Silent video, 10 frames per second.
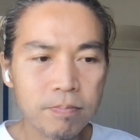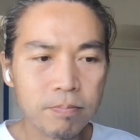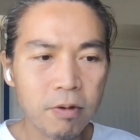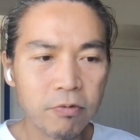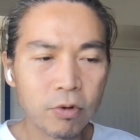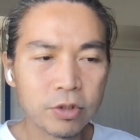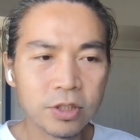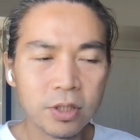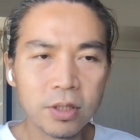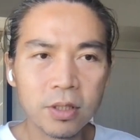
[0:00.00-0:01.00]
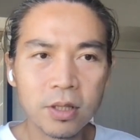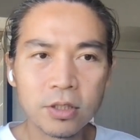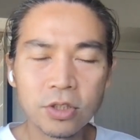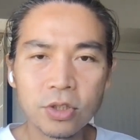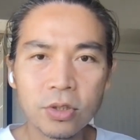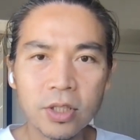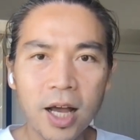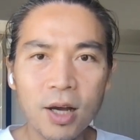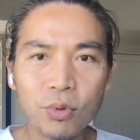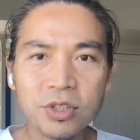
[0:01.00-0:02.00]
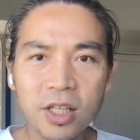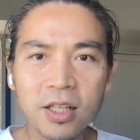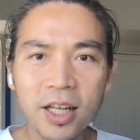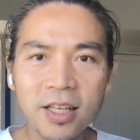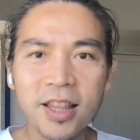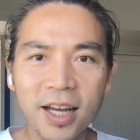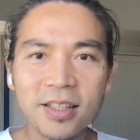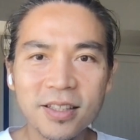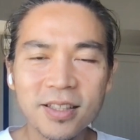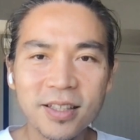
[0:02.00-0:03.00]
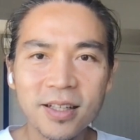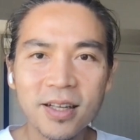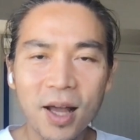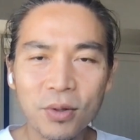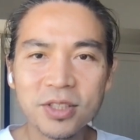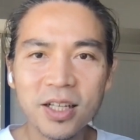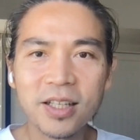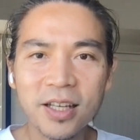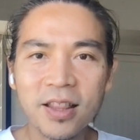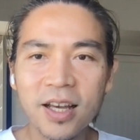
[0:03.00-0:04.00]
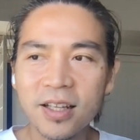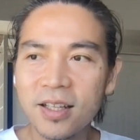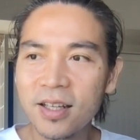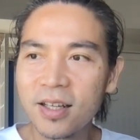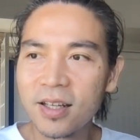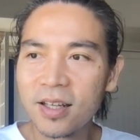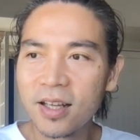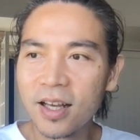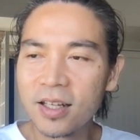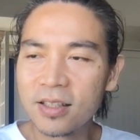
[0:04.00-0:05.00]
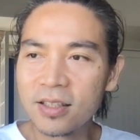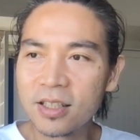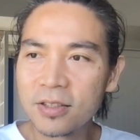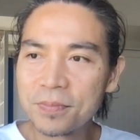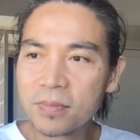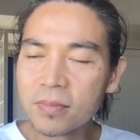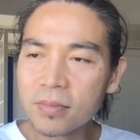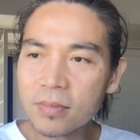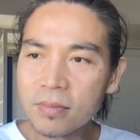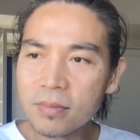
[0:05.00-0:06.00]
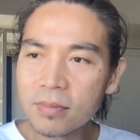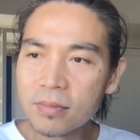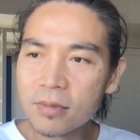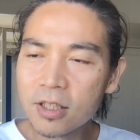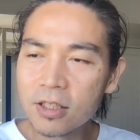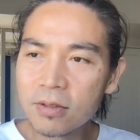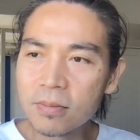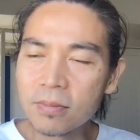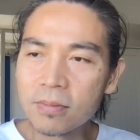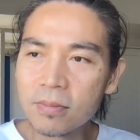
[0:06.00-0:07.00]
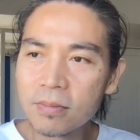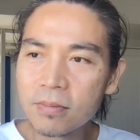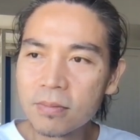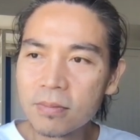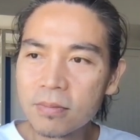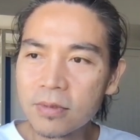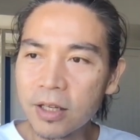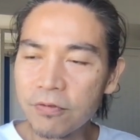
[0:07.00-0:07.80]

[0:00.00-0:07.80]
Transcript: before starting this journey, I was not like that. I was not like that. And that